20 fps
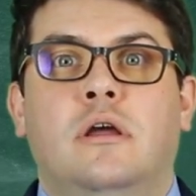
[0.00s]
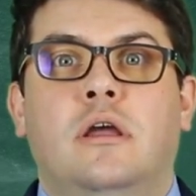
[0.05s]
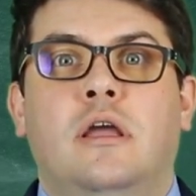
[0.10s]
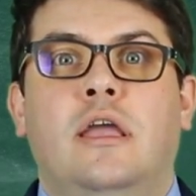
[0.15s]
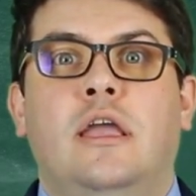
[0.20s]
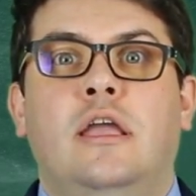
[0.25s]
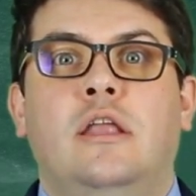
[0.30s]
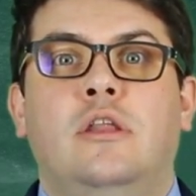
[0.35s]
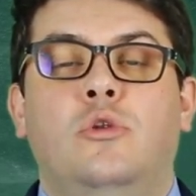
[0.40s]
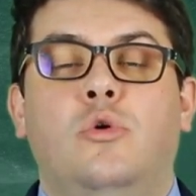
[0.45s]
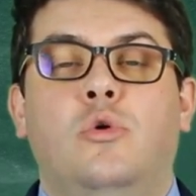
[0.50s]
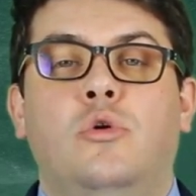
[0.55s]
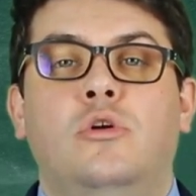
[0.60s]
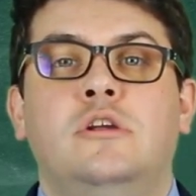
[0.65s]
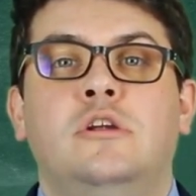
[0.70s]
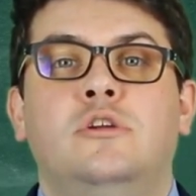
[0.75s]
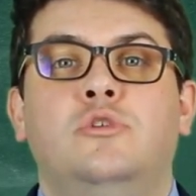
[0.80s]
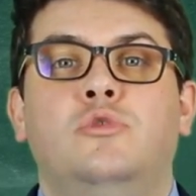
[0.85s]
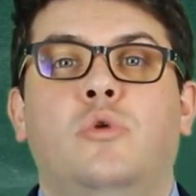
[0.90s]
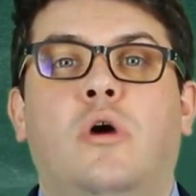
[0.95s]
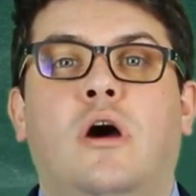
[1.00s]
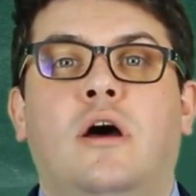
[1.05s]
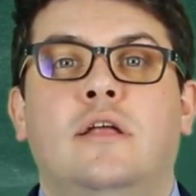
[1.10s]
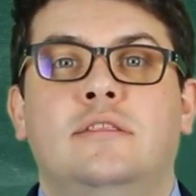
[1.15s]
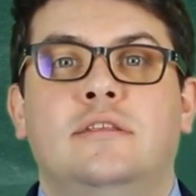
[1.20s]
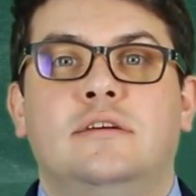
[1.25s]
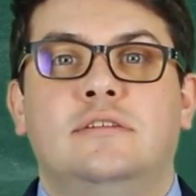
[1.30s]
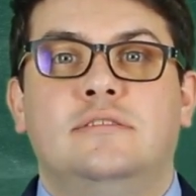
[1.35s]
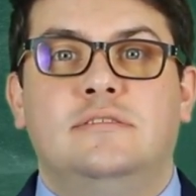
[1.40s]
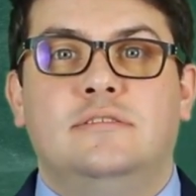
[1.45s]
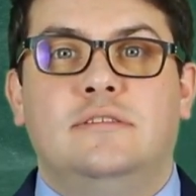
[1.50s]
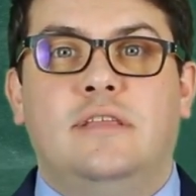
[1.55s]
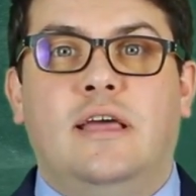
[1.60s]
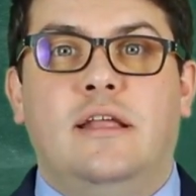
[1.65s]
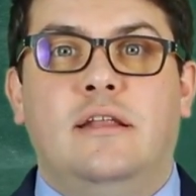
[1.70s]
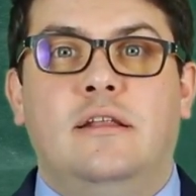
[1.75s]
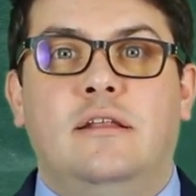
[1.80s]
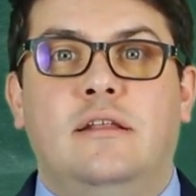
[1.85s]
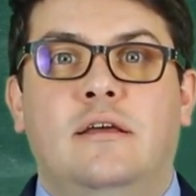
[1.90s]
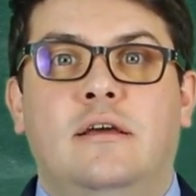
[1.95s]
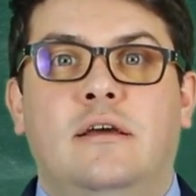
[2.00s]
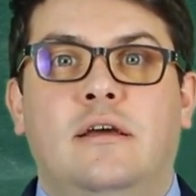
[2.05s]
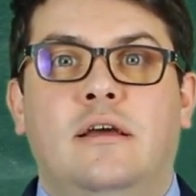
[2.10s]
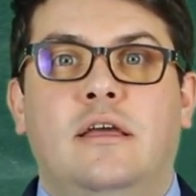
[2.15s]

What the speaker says: in order to understand